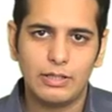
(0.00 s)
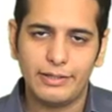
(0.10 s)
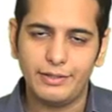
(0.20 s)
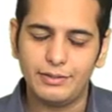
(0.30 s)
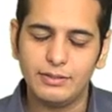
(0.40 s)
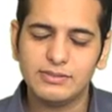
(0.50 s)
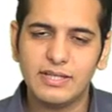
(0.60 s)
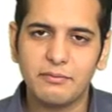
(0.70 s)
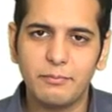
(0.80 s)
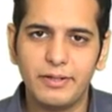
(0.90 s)
In this
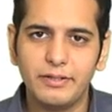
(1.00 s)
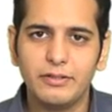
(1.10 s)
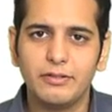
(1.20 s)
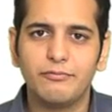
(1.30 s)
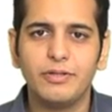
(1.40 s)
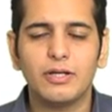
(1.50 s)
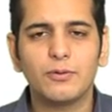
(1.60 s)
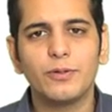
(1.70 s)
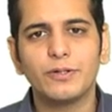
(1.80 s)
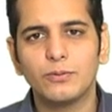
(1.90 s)
segment, we are
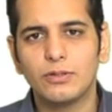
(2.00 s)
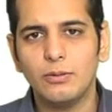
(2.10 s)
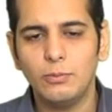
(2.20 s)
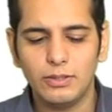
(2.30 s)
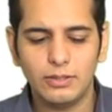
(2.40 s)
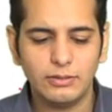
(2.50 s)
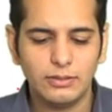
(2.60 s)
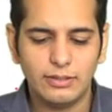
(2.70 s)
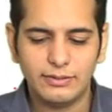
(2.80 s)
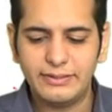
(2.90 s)
going to cover
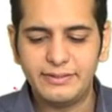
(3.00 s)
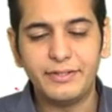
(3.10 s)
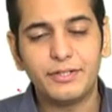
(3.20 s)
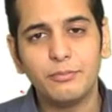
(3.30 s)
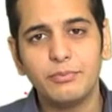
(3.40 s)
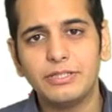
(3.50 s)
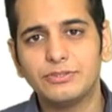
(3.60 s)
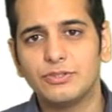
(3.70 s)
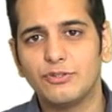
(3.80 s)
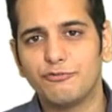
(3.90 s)
the
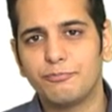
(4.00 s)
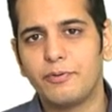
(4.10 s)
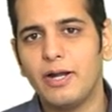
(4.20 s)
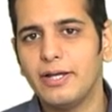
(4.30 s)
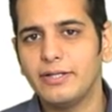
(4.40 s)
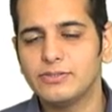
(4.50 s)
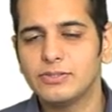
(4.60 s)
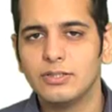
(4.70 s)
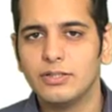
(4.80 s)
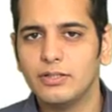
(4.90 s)
determination of price
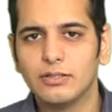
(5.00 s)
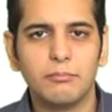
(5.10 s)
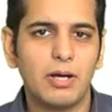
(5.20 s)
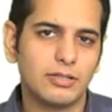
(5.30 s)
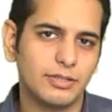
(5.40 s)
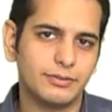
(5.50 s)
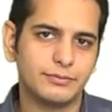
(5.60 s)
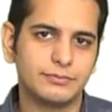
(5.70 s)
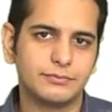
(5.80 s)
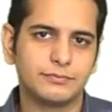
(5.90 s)
in the market.
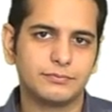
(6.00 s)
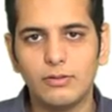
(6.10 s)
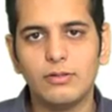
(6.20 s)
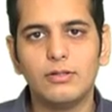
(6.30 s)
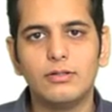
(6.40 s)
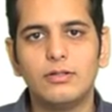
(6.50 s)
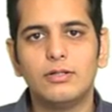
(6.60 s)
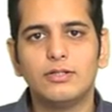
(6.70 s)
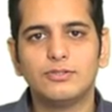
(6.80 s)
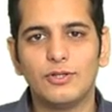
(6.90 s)

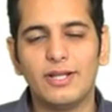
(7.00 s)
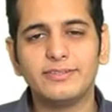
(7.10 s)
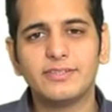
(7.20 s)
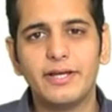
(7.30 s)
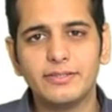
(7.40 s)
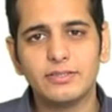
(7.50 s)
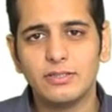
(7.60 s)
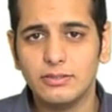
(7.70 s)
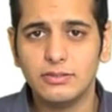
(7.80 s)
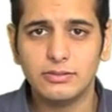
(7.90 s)
So let's get
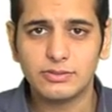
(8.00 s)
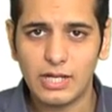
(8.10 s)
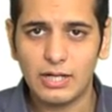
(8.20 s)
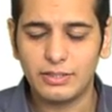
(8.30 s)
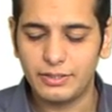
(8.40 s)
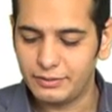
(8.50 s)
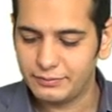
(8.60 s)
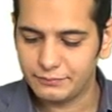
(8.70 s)
started.